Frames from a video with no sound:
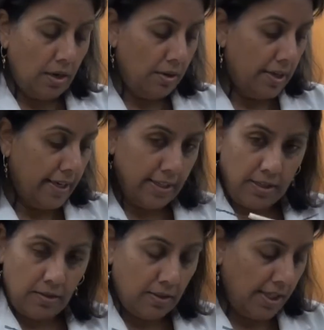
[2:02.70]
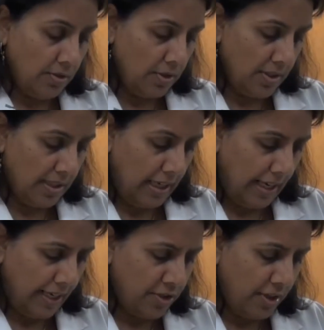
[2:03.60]
learn it. All right, so this is a
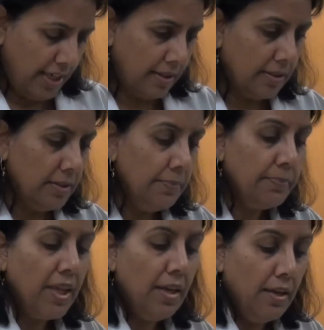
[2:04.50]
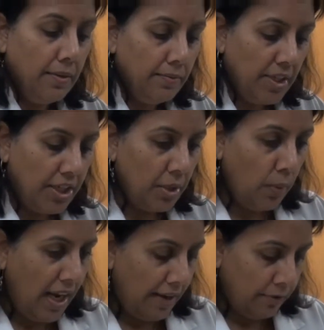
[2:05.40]
clay triangle. Then you
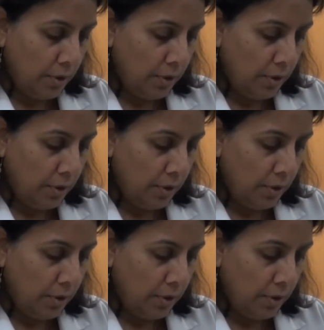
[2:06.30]
will have